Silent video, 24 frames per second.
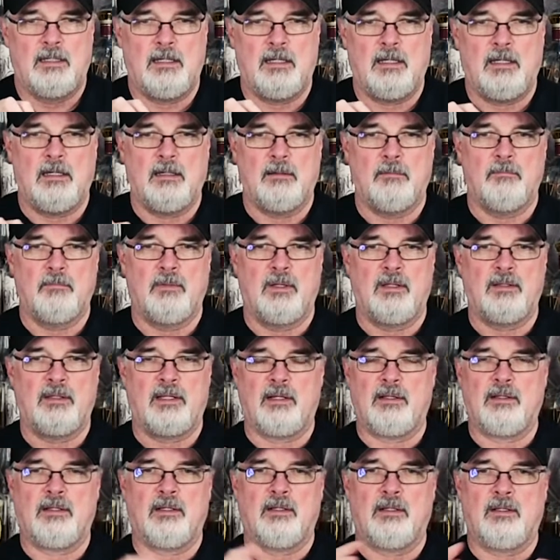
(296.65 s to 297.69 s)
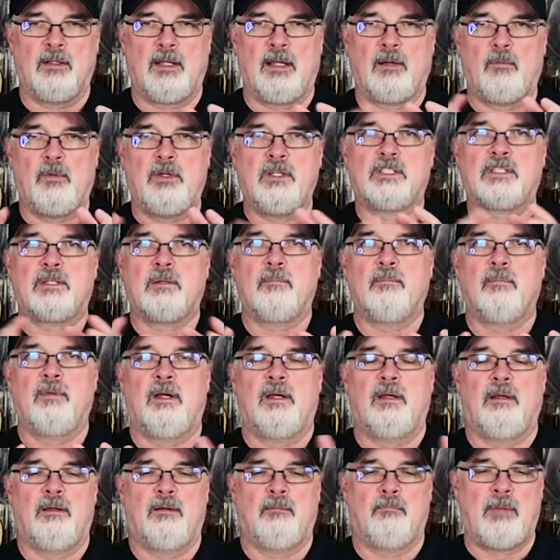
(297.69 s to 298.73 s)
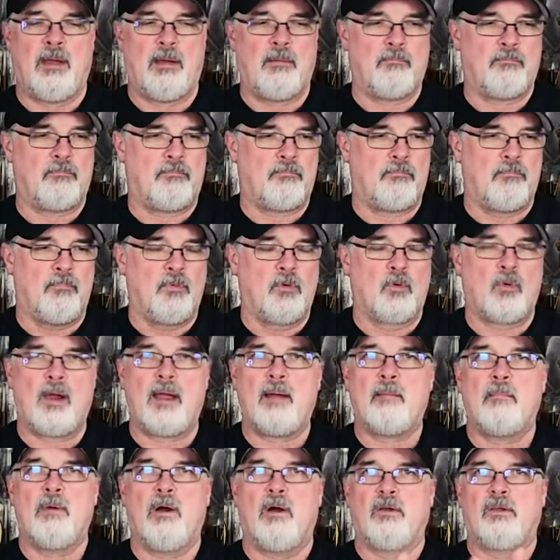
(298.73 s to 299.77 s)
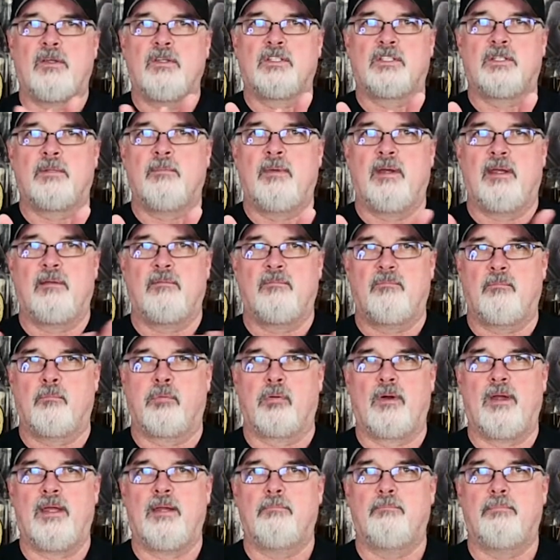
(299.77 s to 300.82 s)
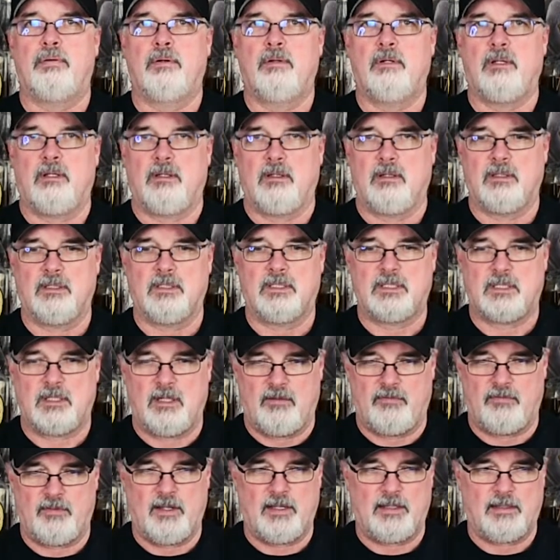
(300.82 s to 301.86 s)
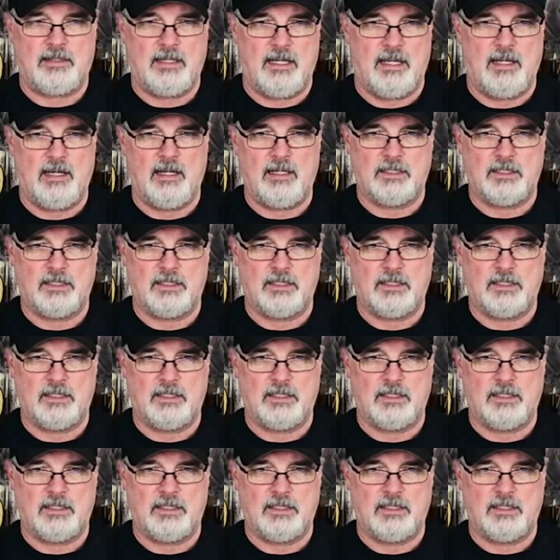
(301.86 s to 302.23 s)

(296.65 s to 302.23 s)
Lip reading: like we used to, my grandma used to make bread pudding and stuff like that.